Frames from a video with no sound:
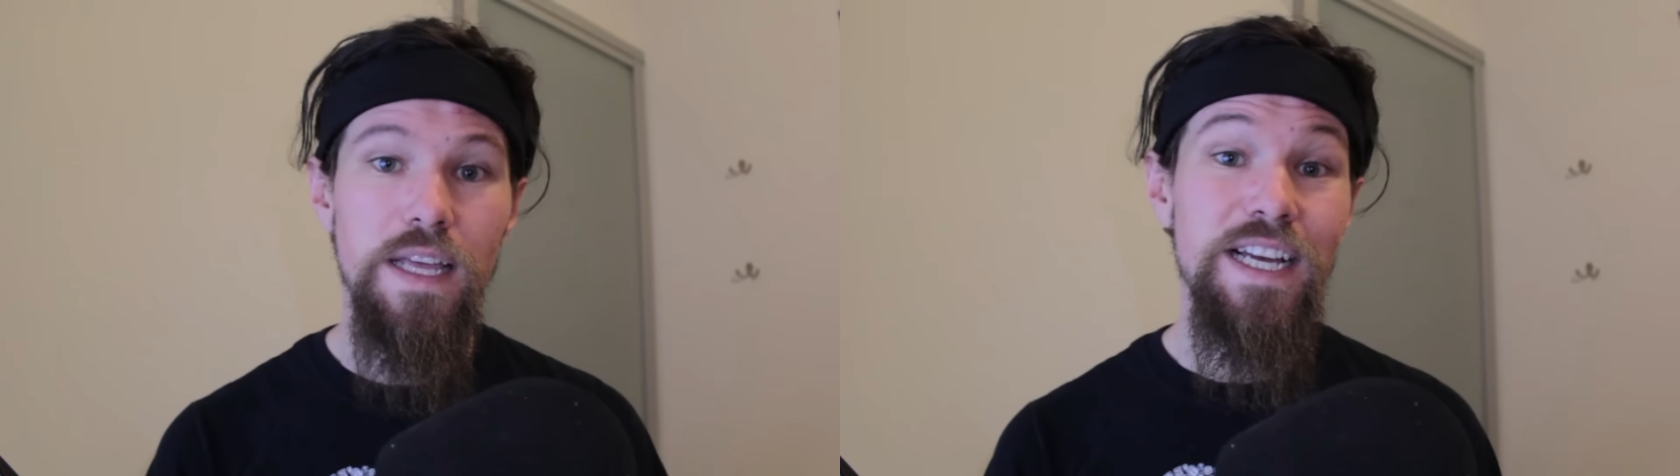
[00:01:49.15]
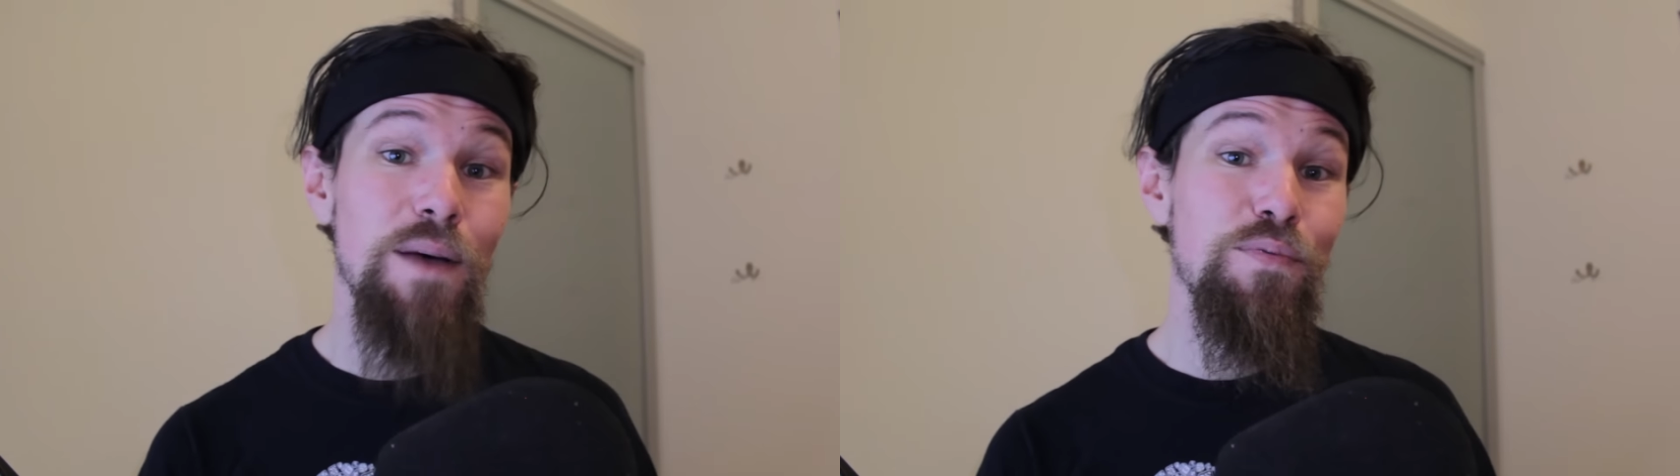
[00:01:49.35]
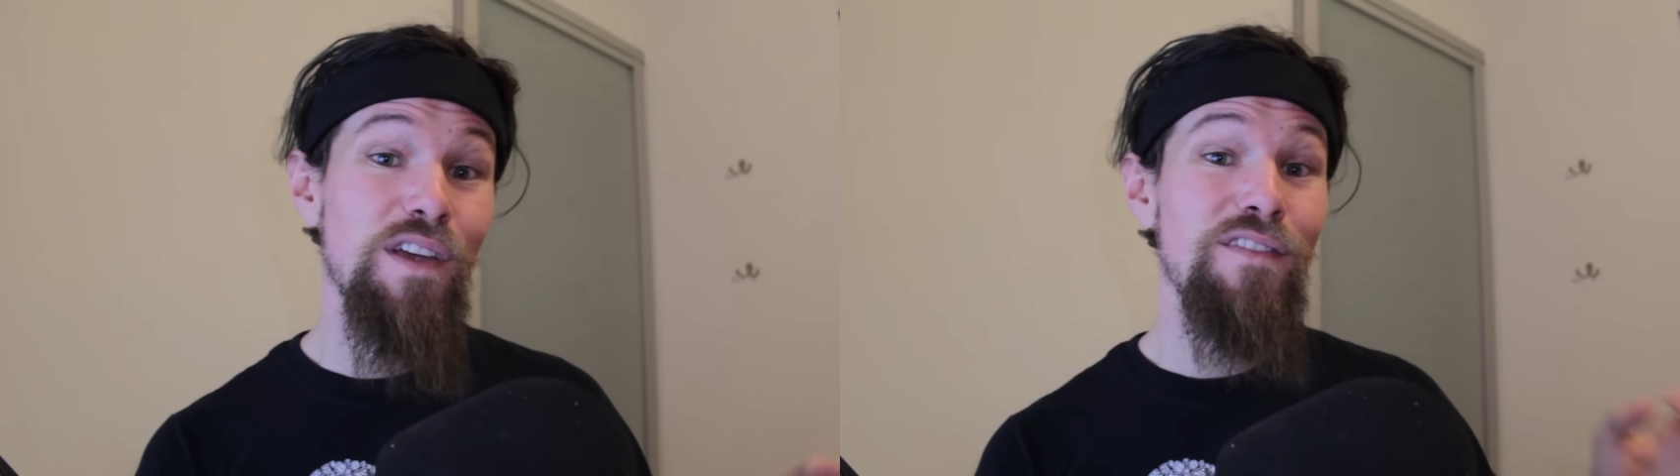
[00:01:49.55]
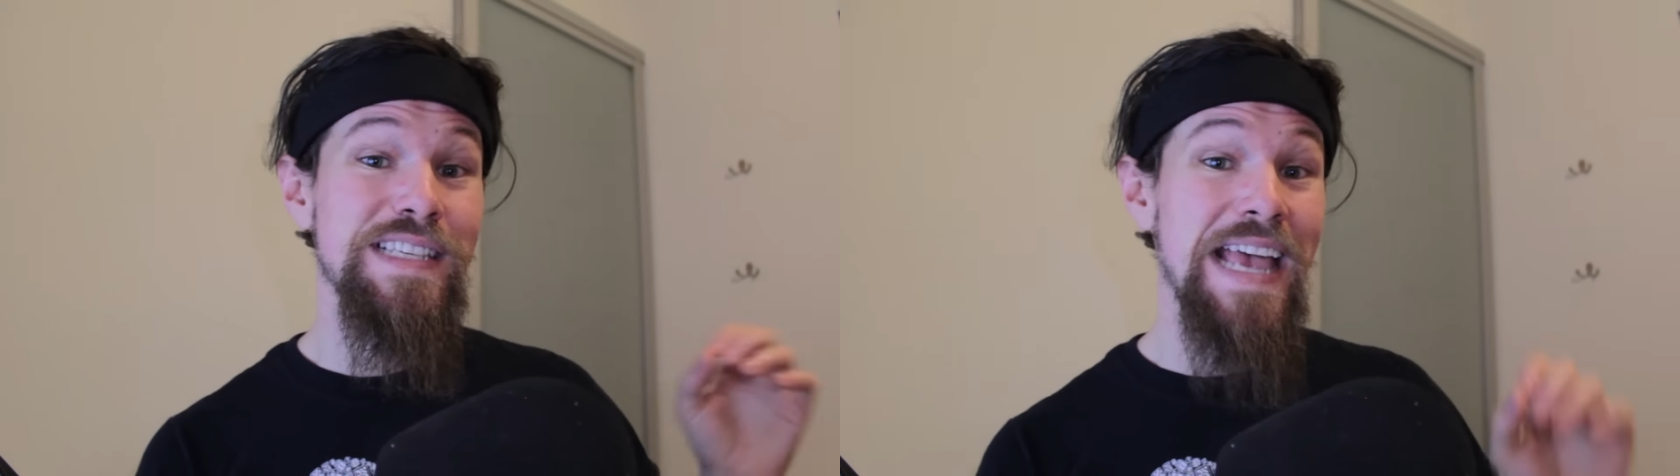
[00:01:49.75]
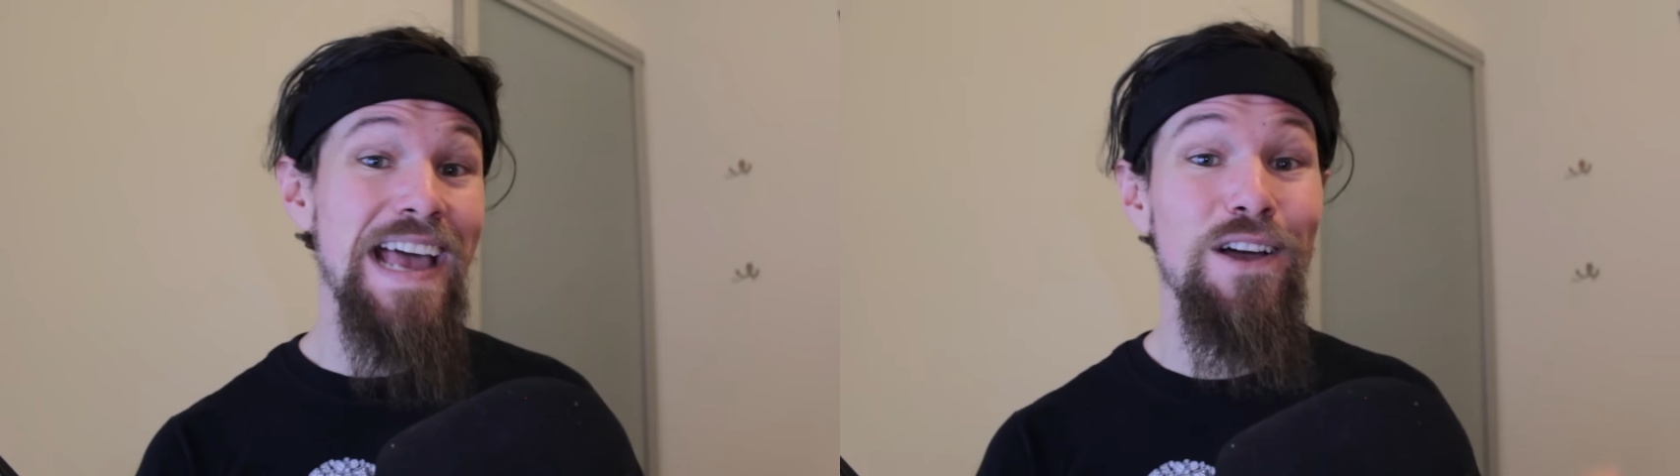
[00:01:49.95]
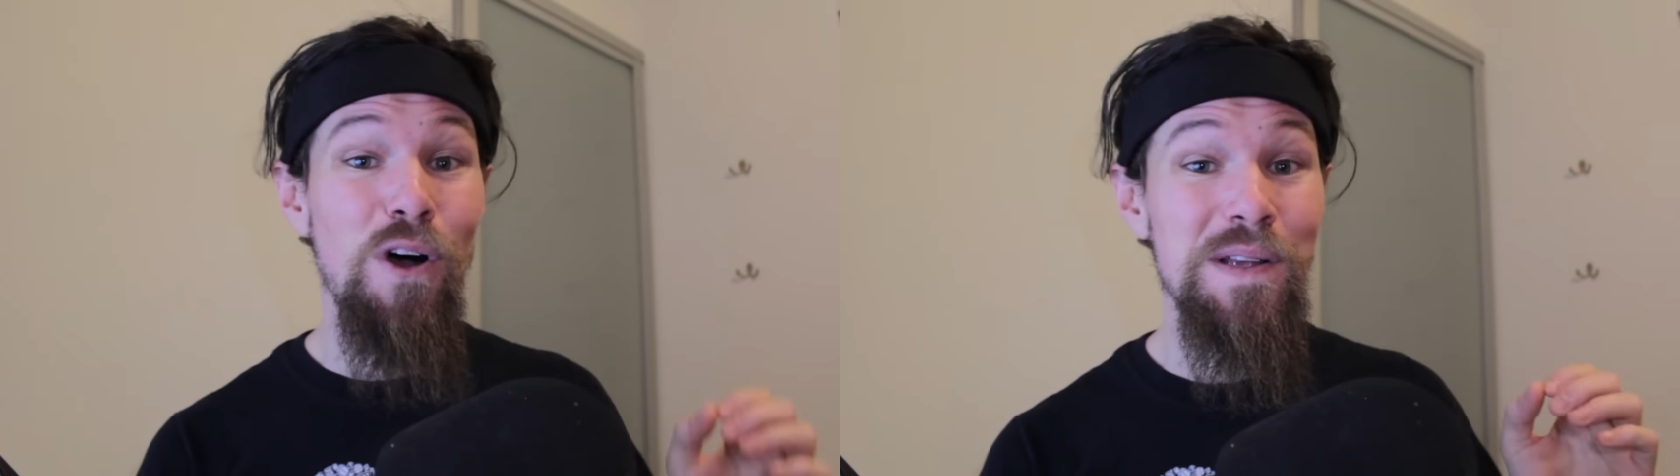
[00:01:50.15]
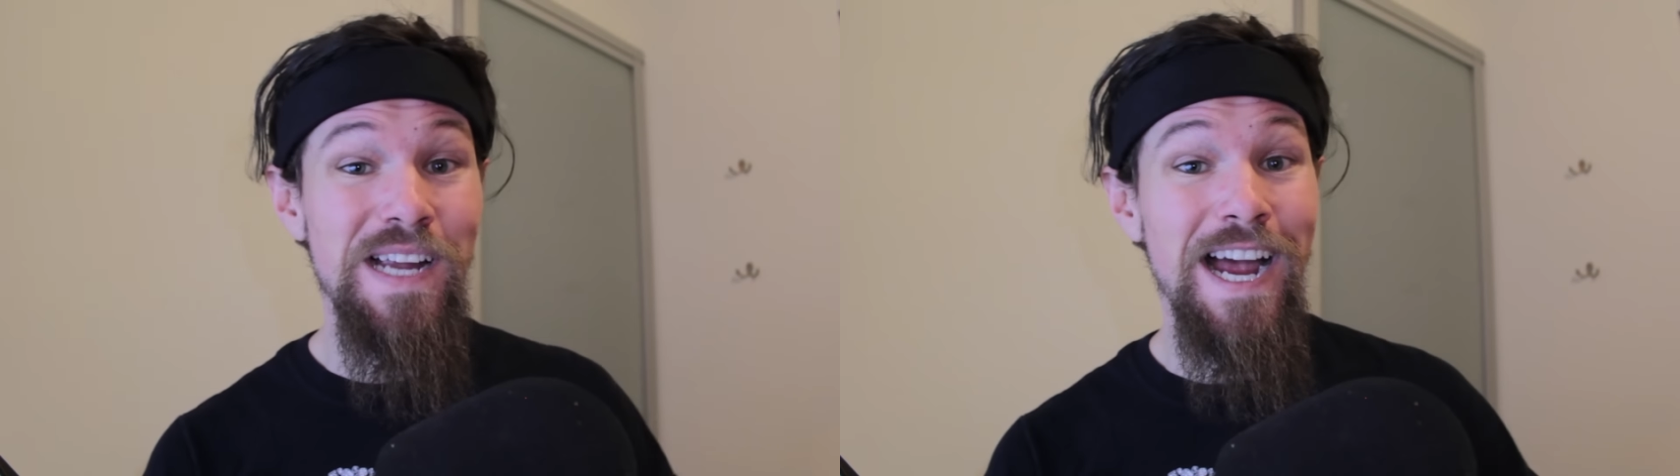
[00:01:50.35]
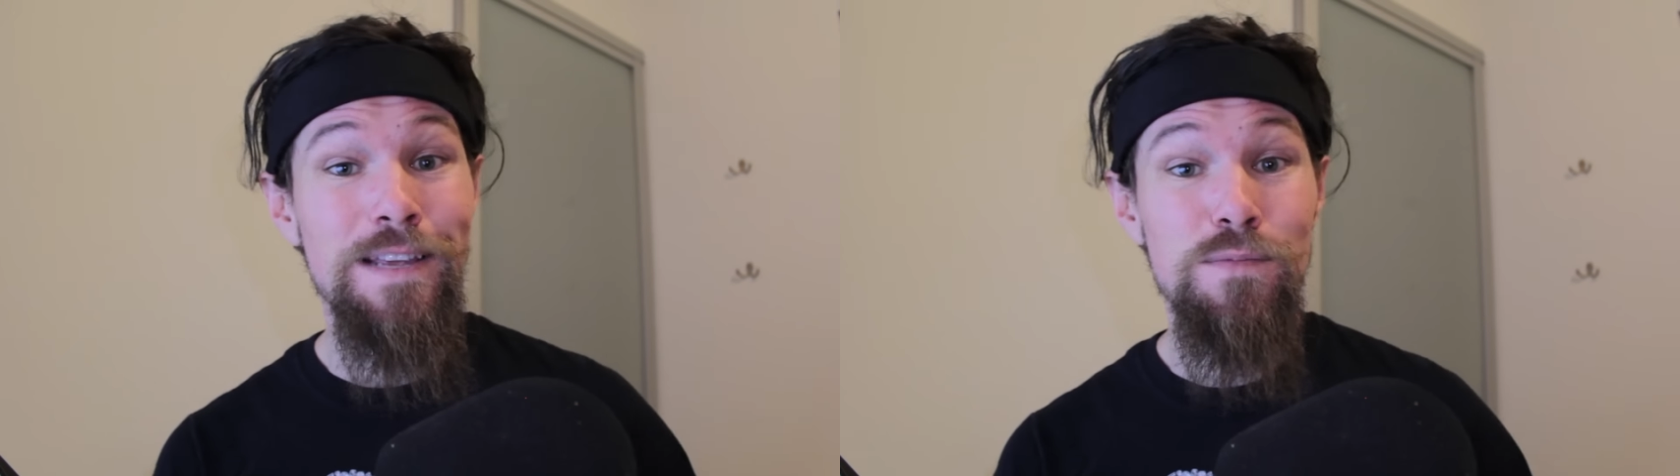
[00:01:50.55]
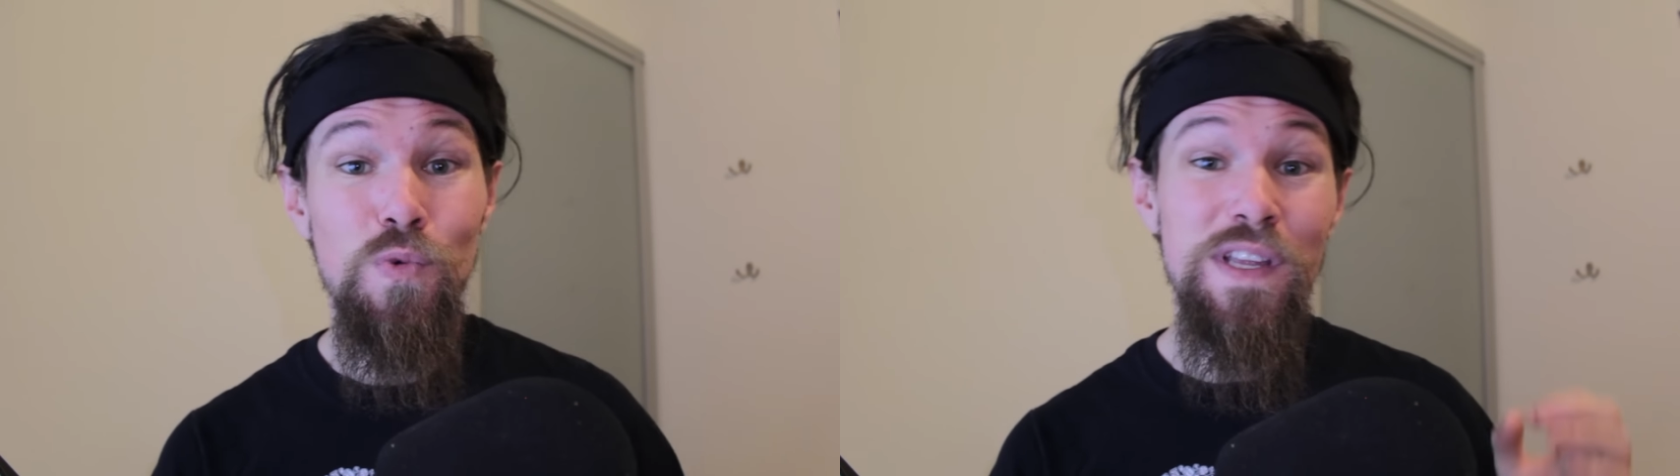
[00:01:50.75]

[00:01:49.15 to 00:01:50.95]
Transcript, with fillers: Like our previous at cost item,